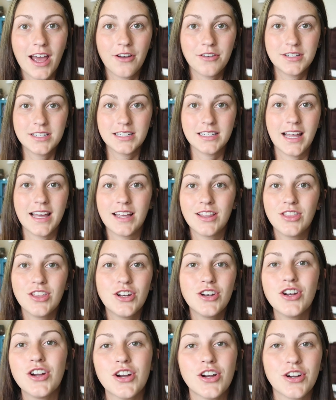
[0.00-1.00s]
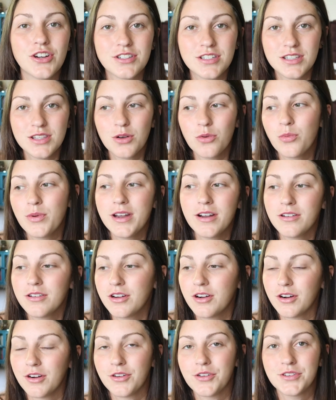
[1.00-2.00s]
out to like the nerds and the
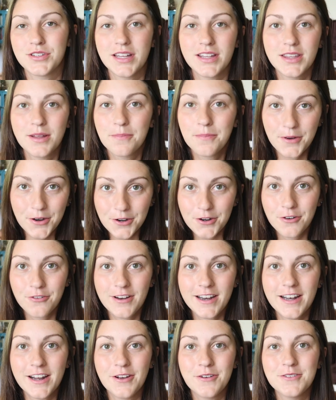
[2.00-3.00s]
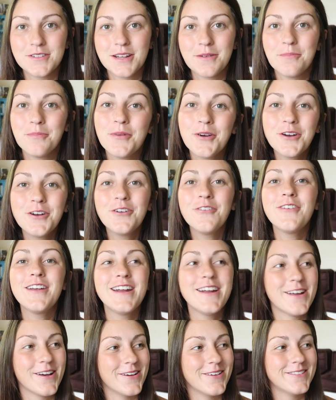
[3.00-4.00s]
weird girls and the murderinos. And
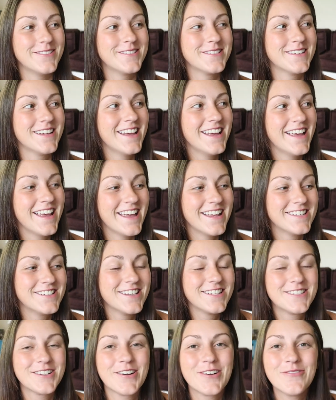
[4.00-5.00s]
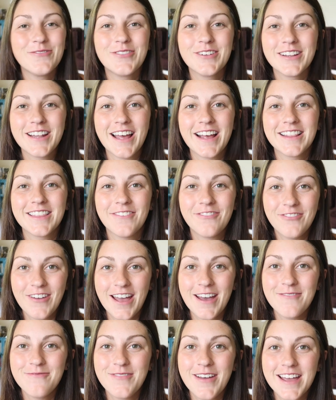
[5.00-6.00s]
murderinos is the term for like the
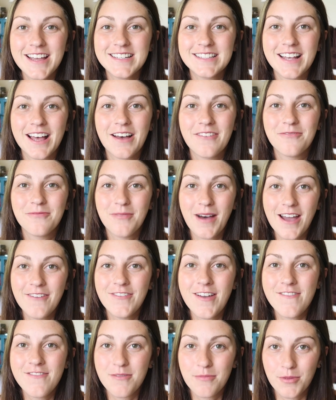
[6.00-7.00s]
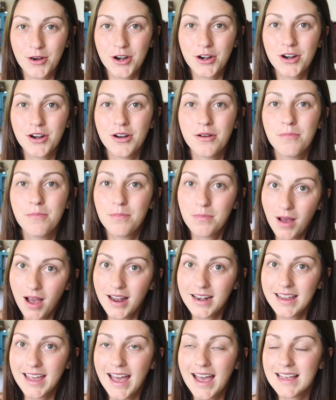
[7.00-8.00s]
fan base of My Favorite Murder
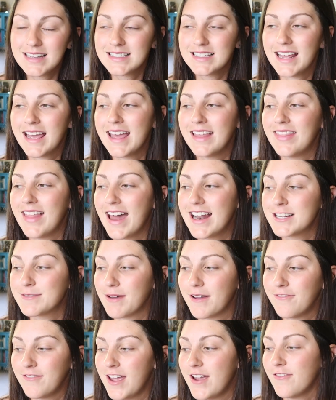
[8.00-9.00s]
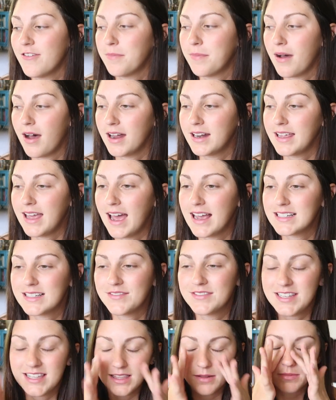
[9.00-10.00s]
podcast, and that is my favorite podcast.
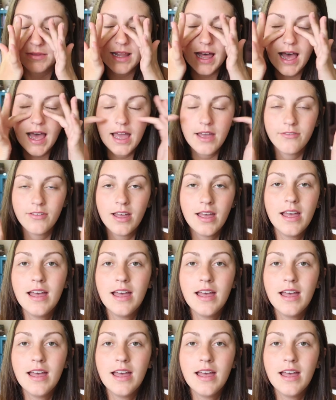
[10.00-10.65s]
I've seen them live,